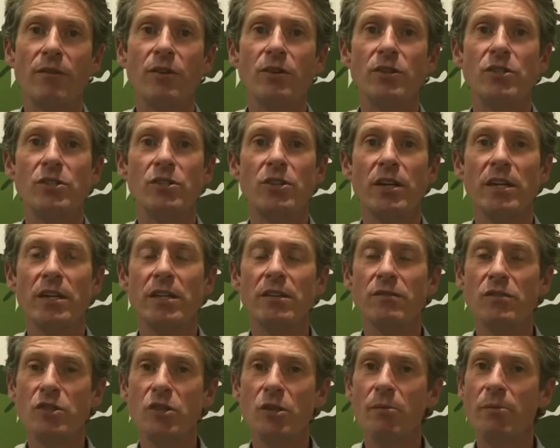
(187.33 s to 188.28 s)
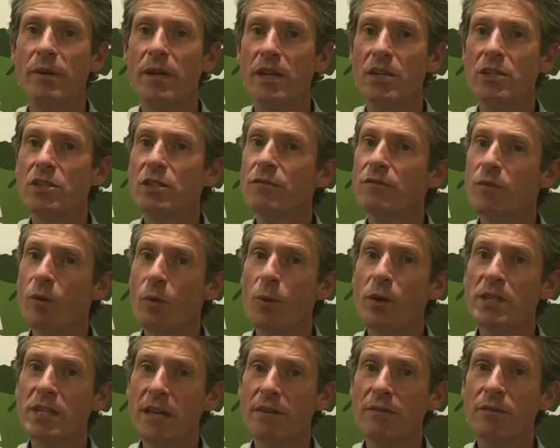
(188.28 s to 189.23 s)
good strength of supination for
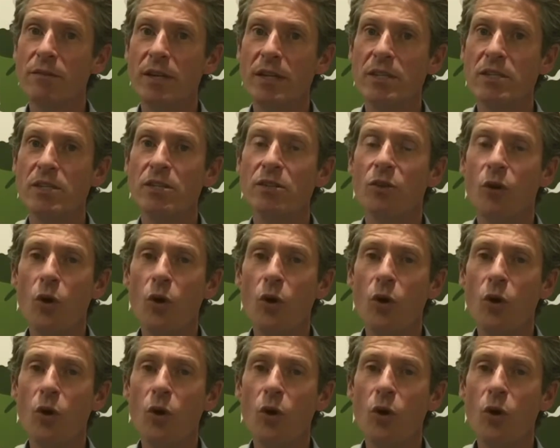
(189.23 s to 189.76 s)
whatever reason,